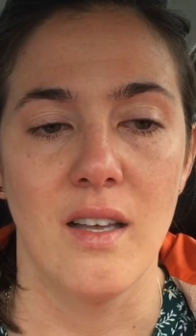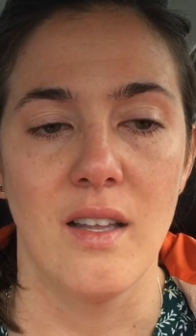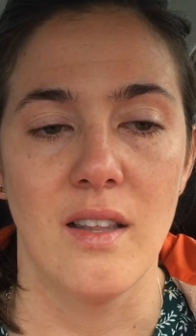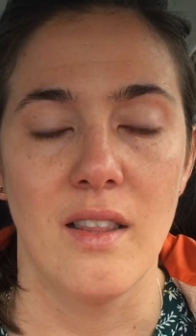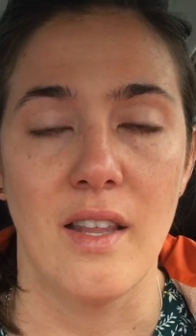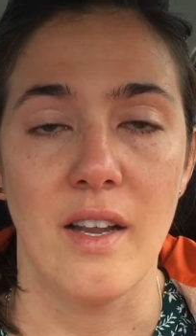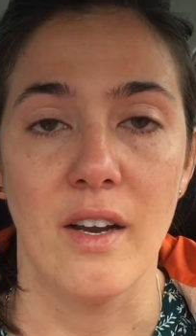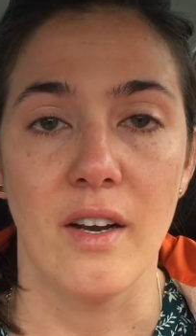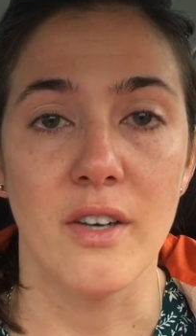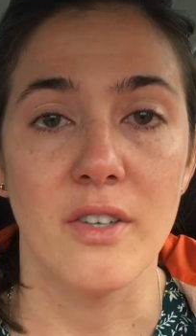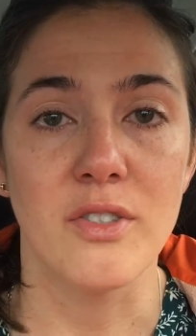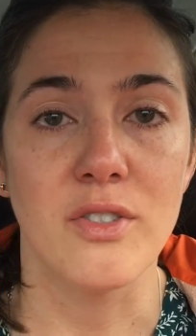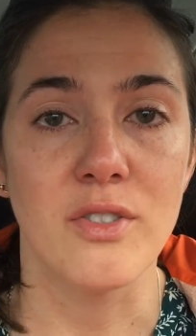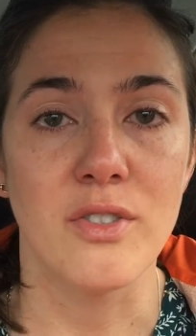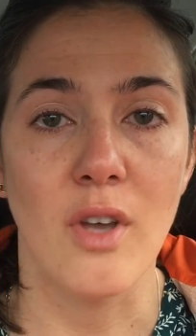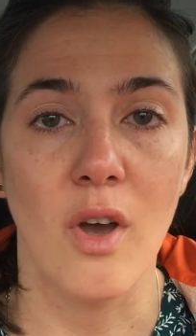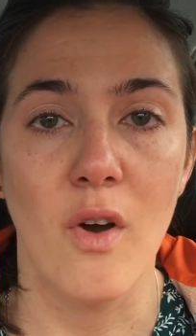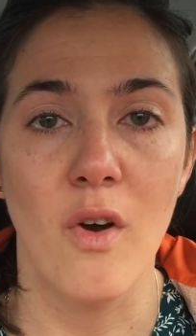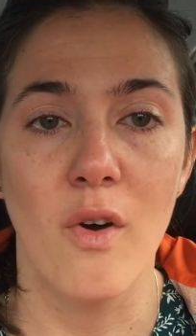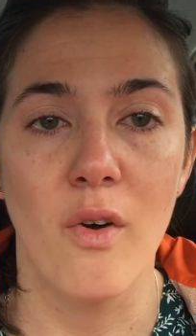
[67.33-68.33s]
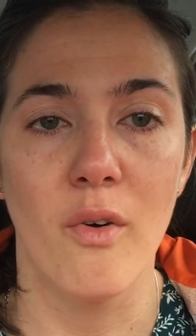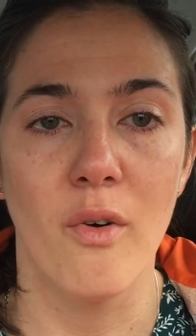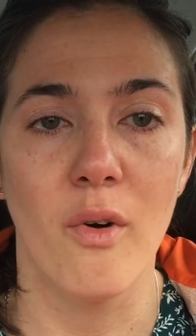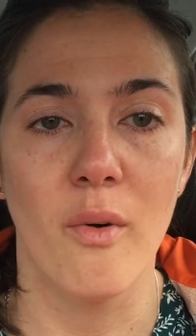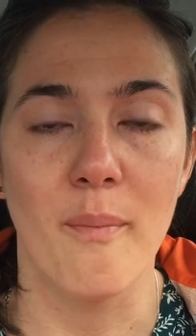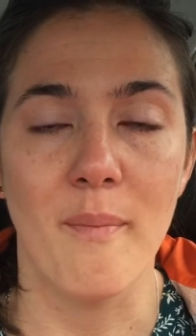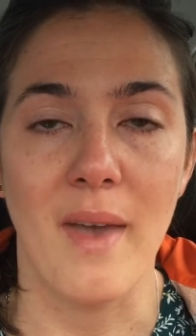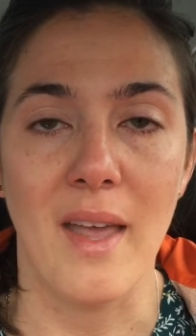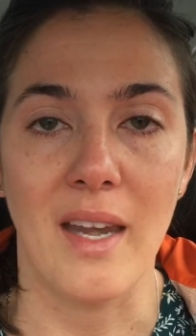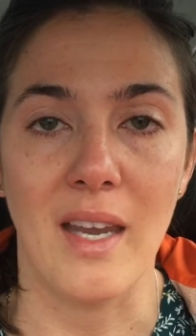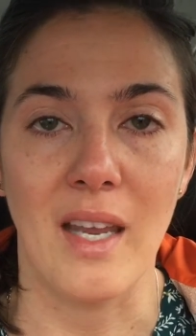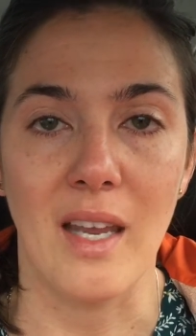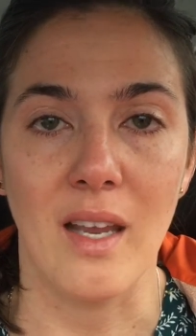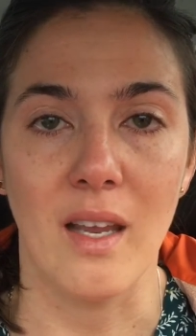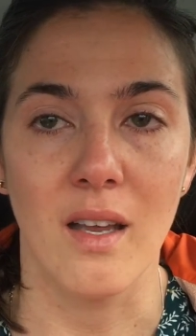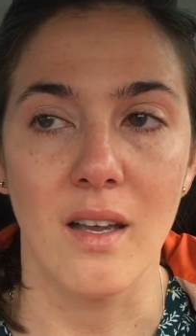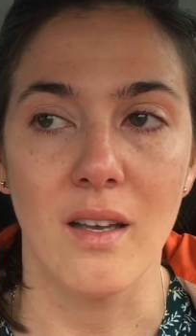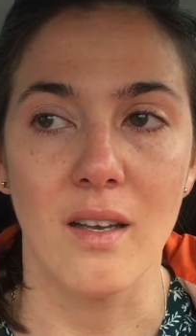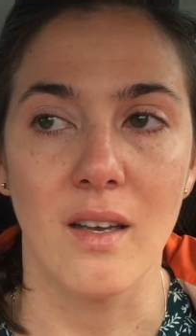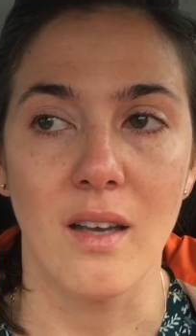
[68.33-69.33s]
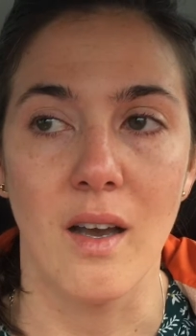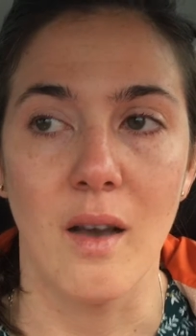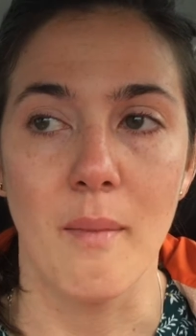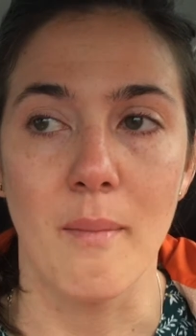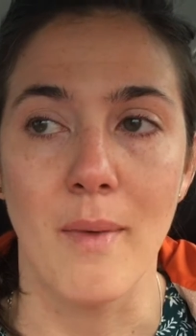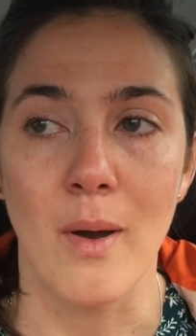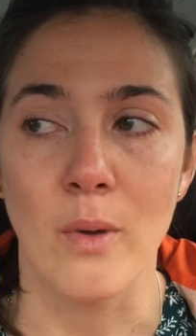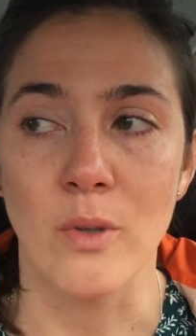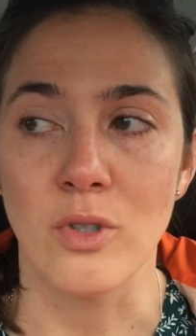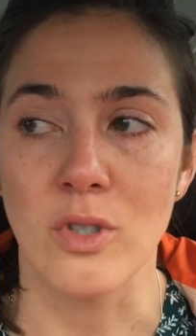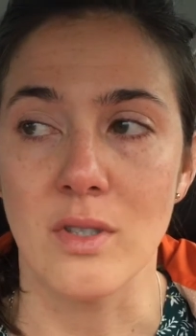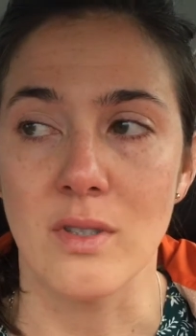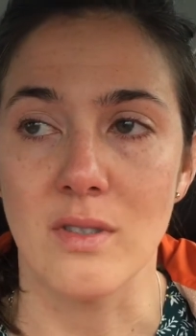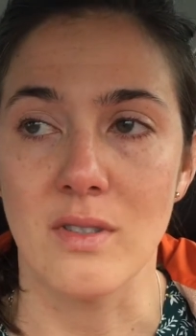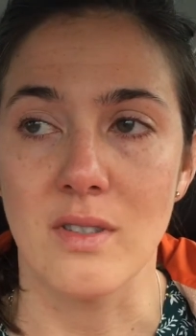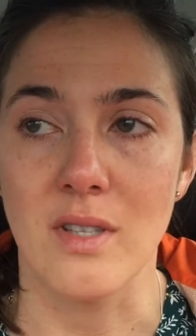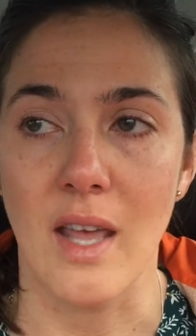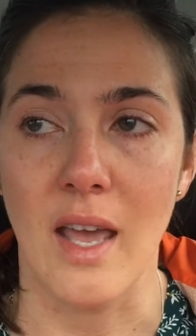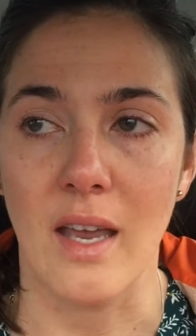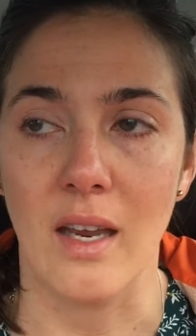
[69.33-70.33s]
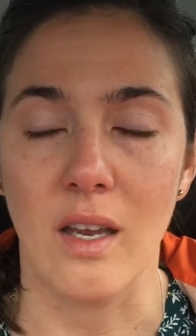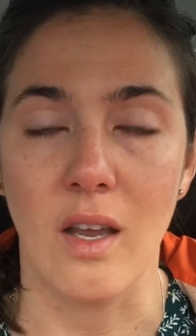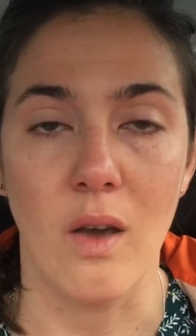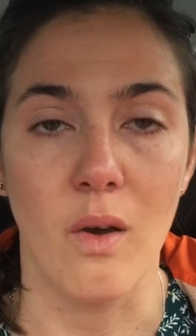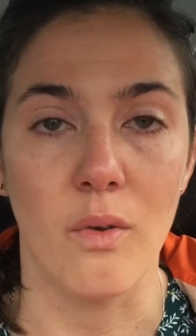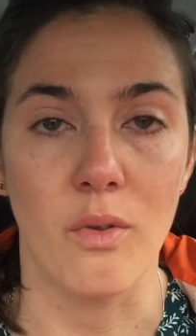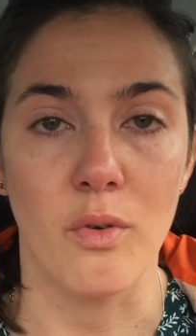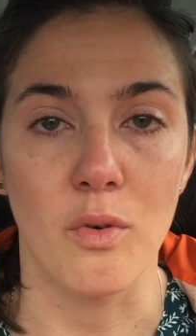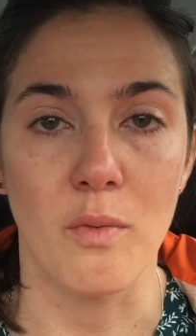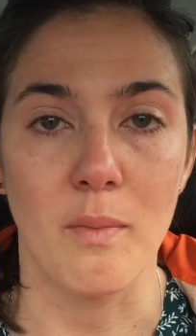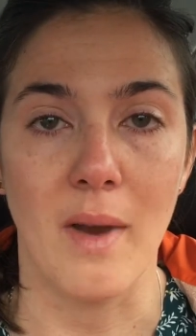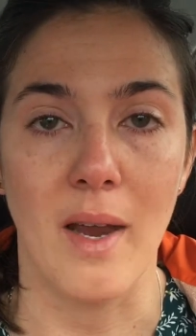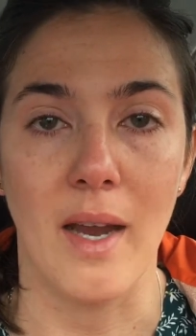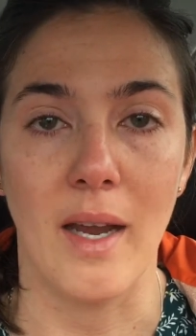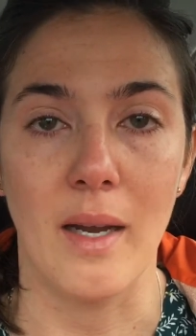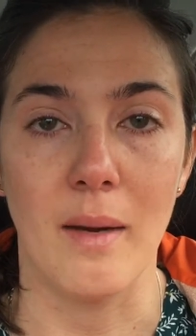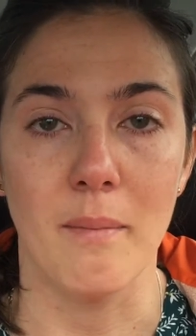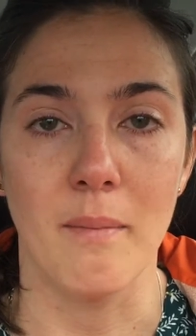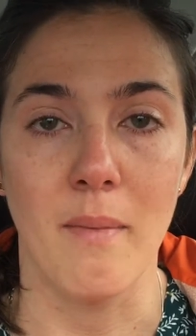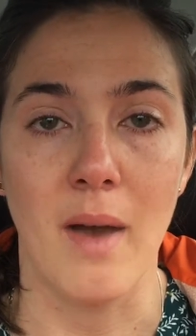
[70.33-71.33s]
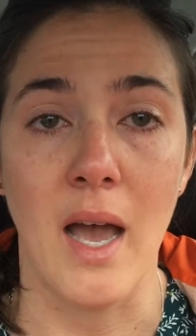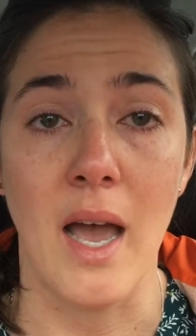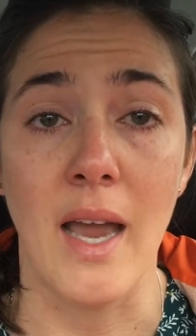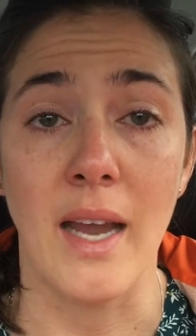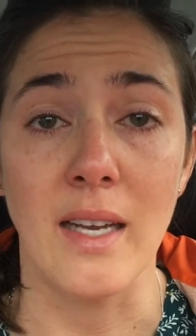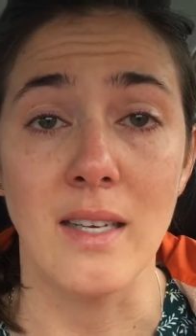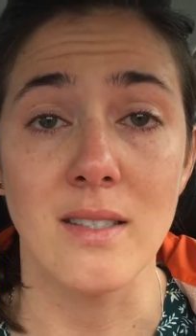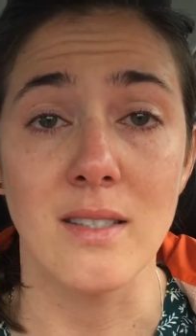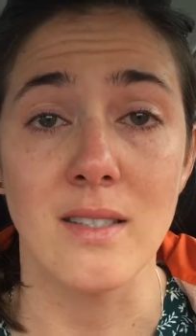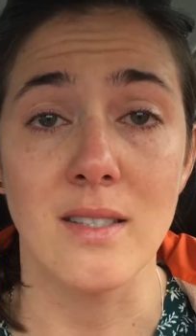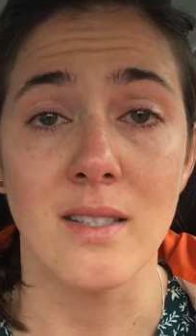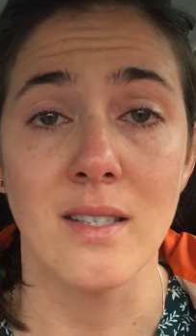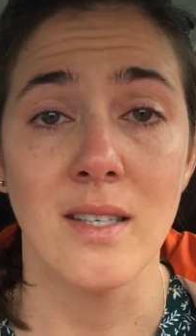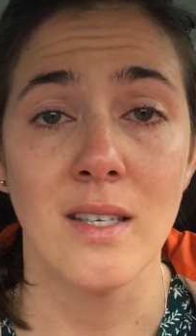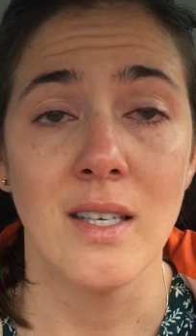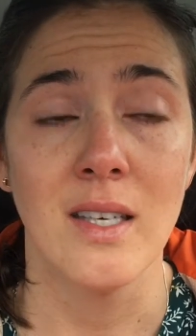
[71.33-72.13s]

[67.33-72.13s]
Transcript: there are so many emotions that go through my mind.